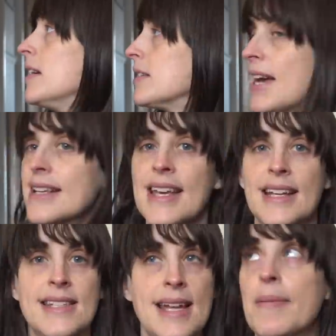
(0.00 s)
Dan's
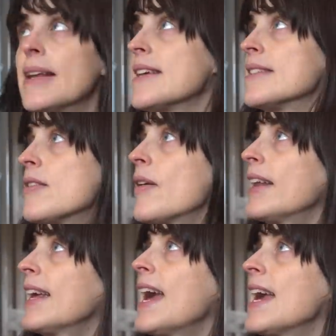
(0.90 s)
getting a set ladder, so I'm
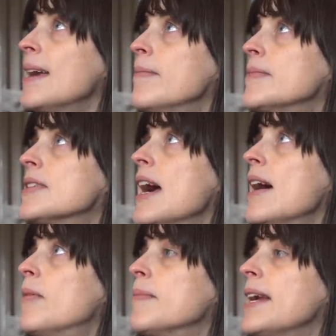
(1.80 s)
going to get him to
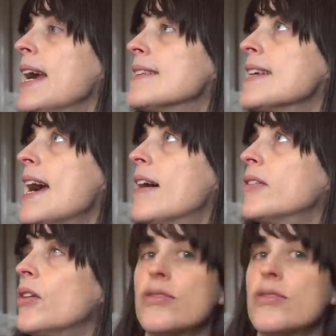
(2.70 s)
help me get down on